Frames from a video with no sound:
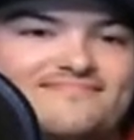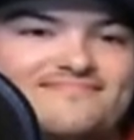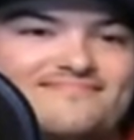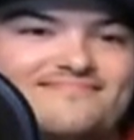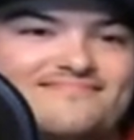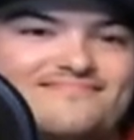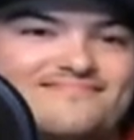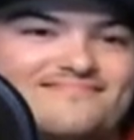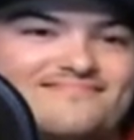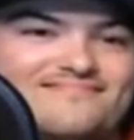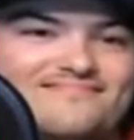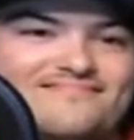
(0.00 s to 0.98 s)

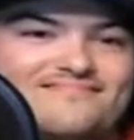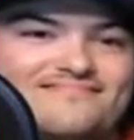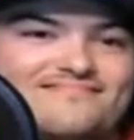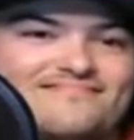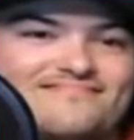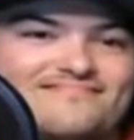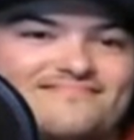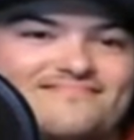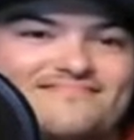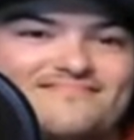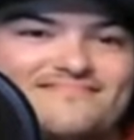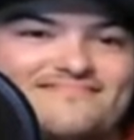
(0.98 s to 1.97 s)

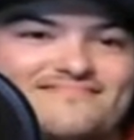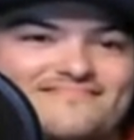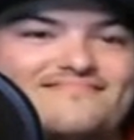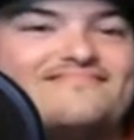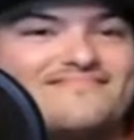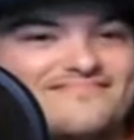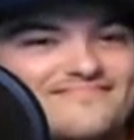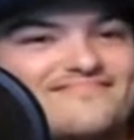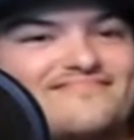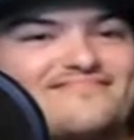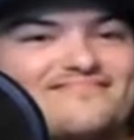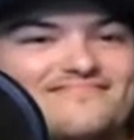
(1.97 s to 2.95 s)

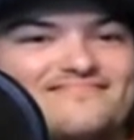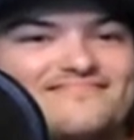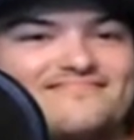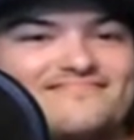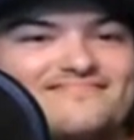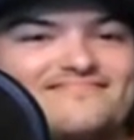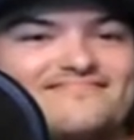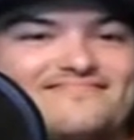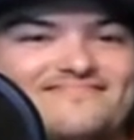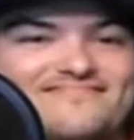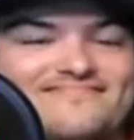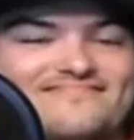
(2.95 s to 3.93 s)

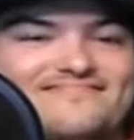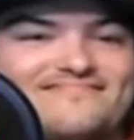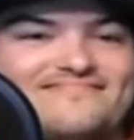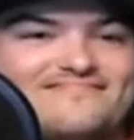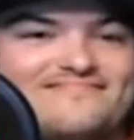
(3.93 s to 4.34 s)
(not speaking)